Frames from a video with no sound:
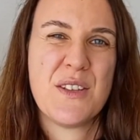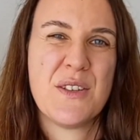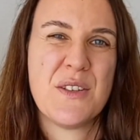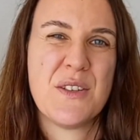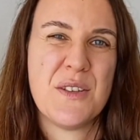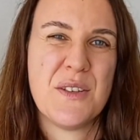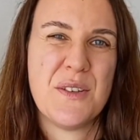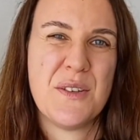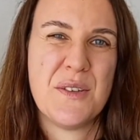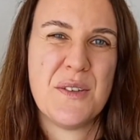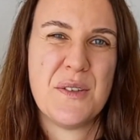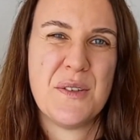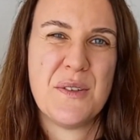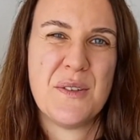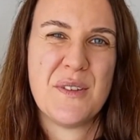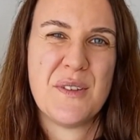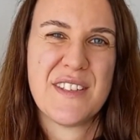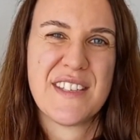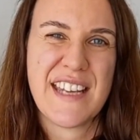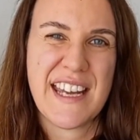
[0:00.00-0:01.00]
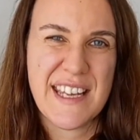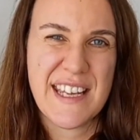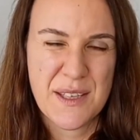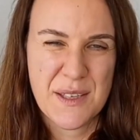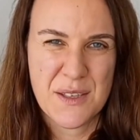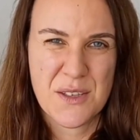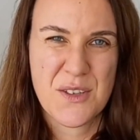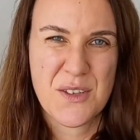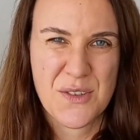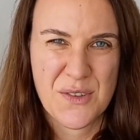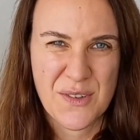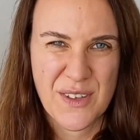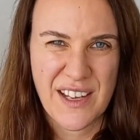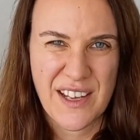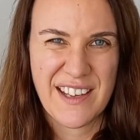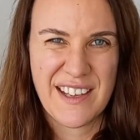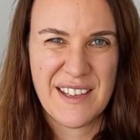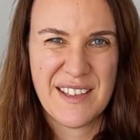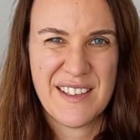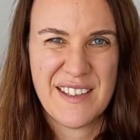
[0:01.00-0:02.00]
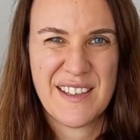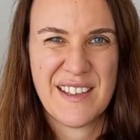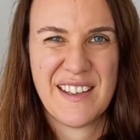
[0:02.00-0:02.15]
to take the sugar,